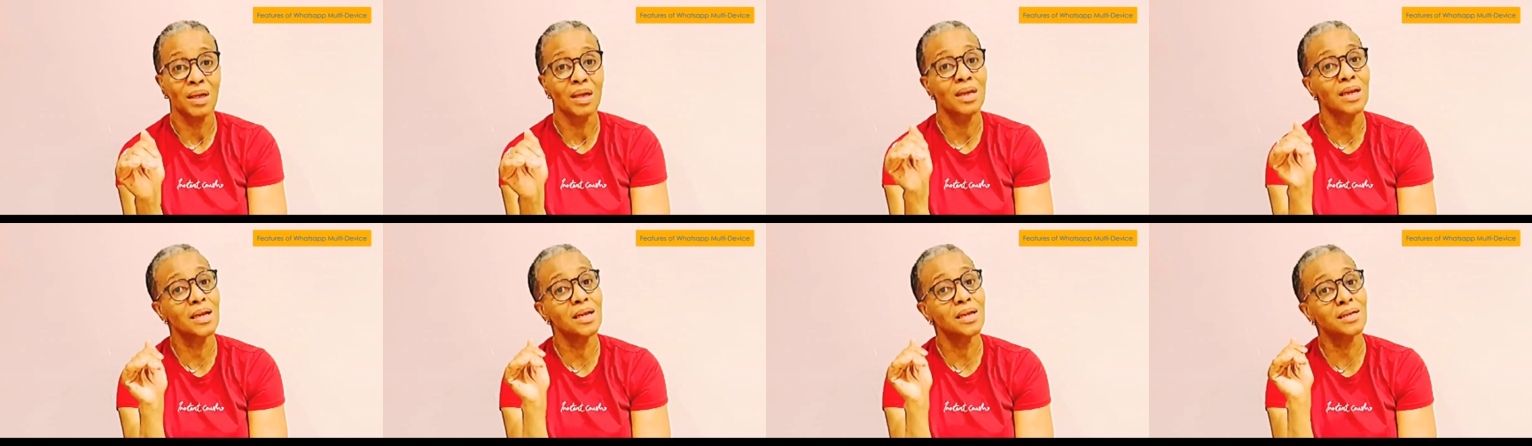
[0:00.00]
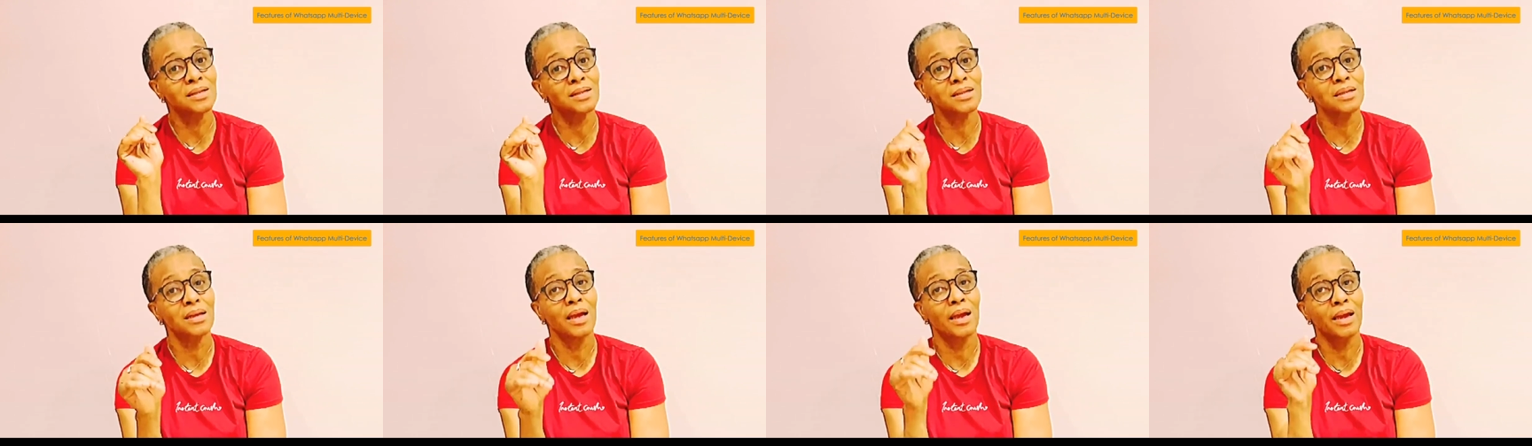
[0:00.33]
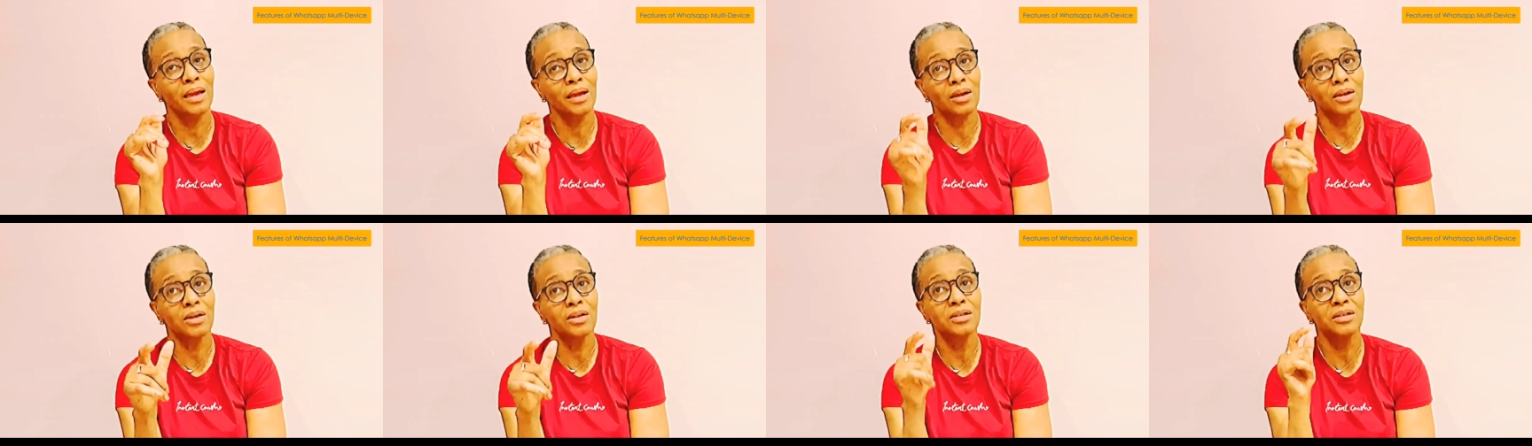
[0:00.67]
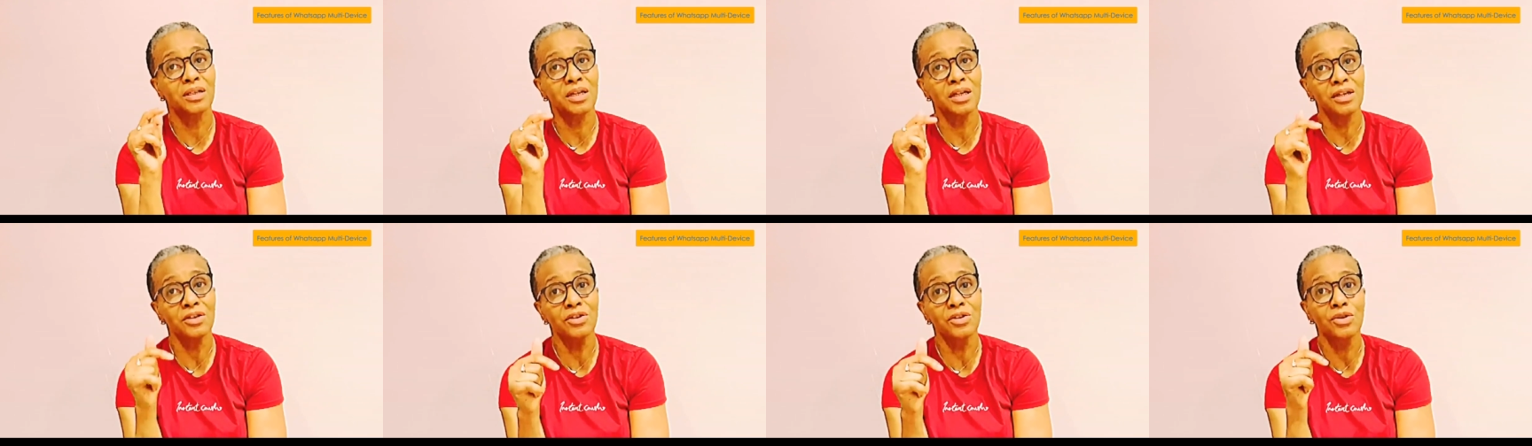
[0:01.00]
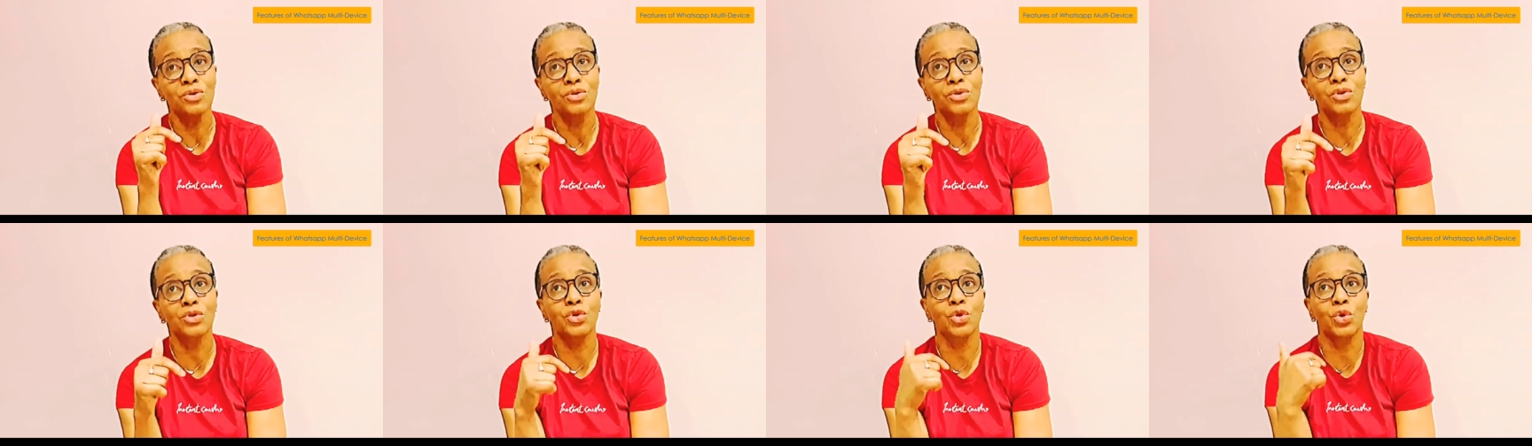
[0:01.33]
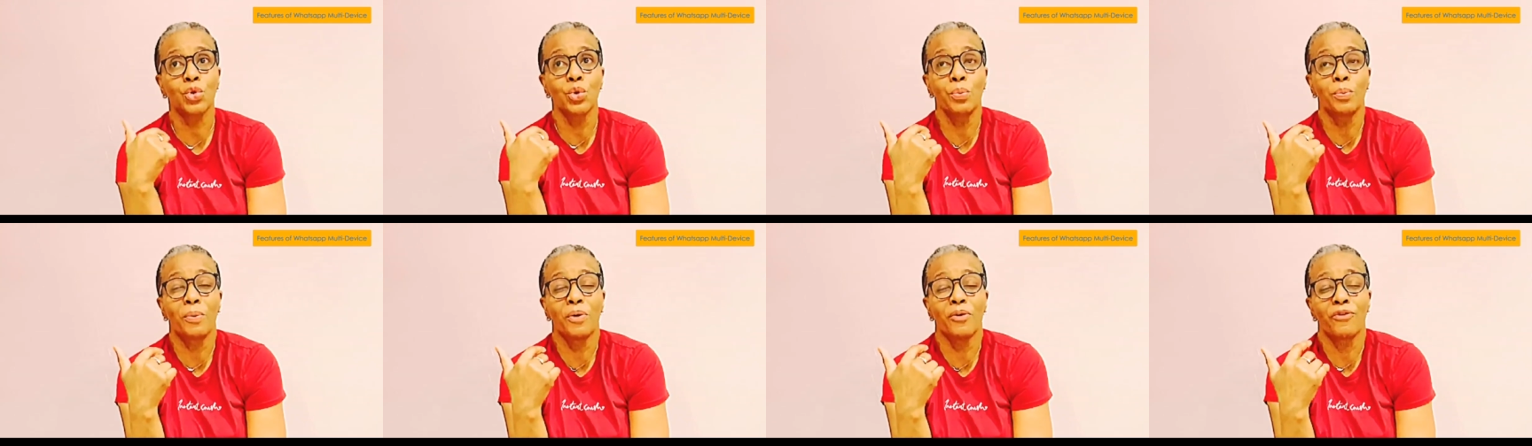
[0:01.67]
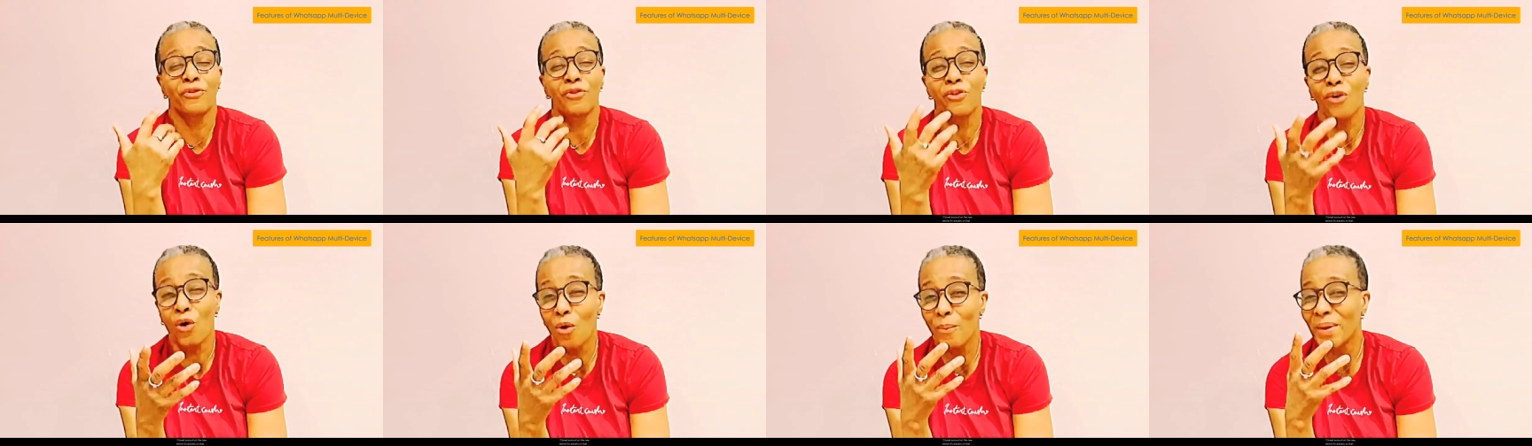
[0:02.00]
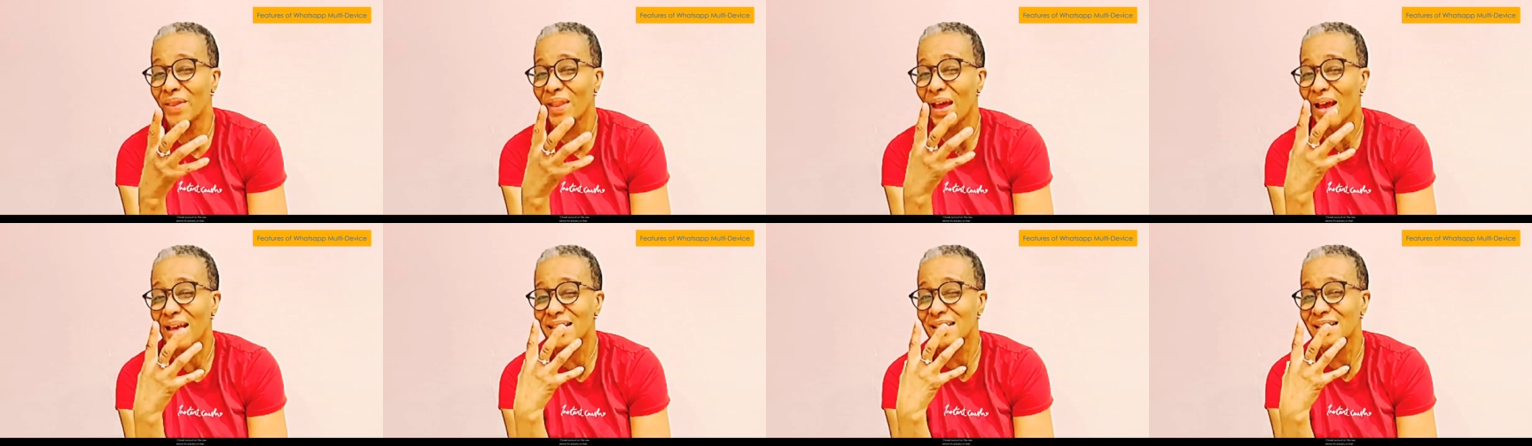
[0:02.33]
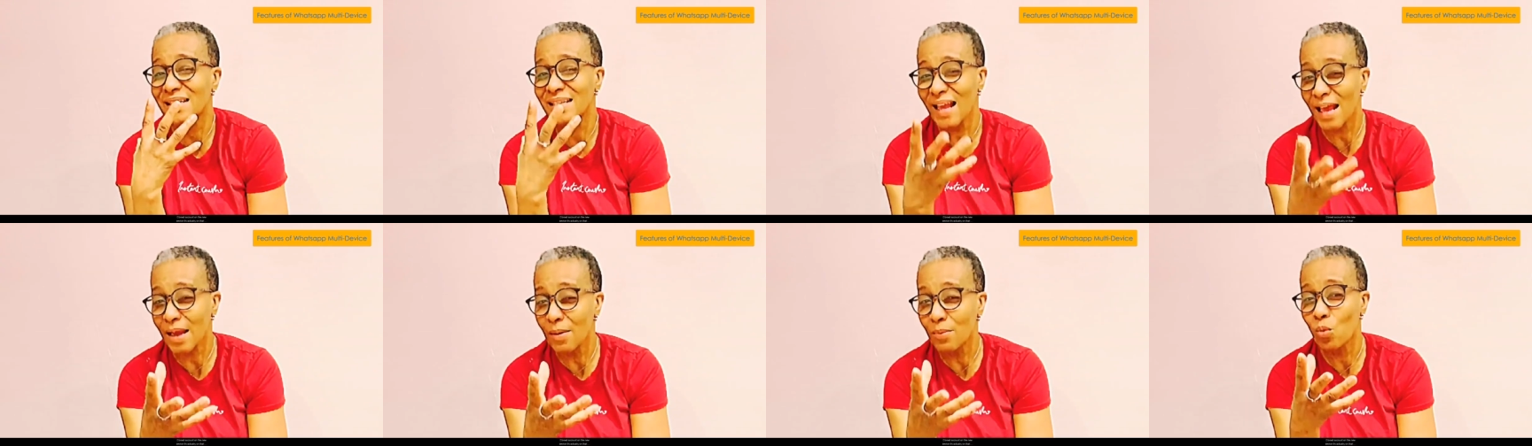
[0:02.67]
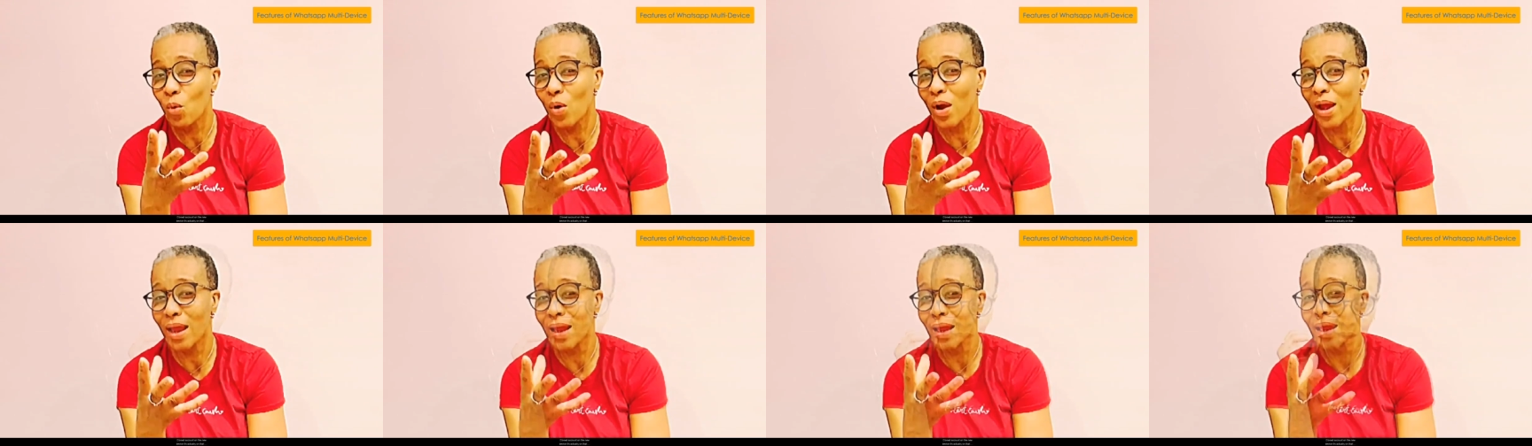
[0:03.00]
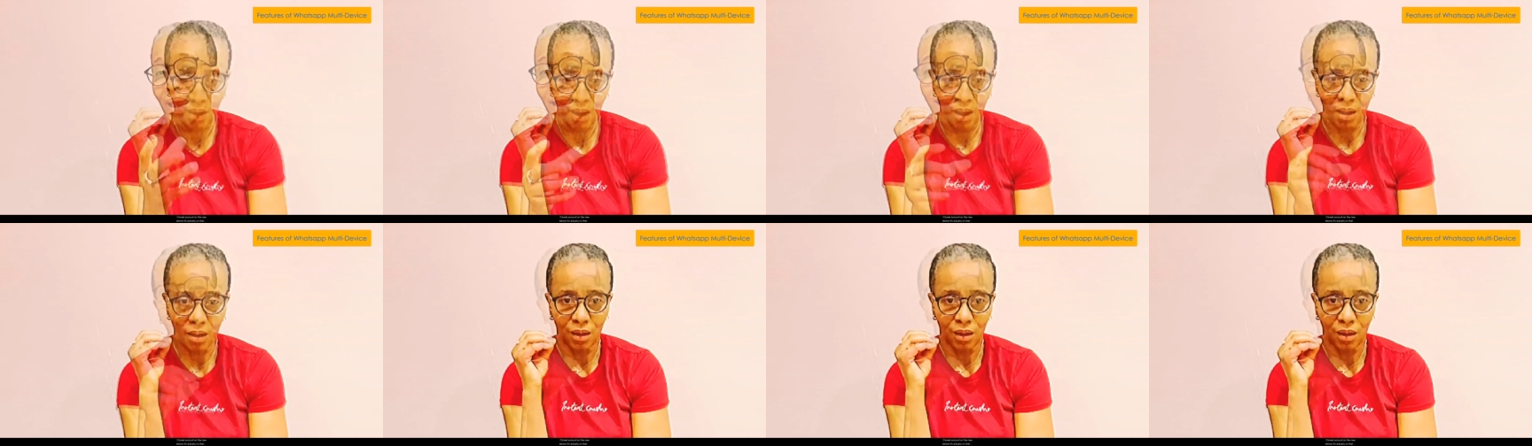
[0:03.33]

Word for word: is it continues to perform in that same way,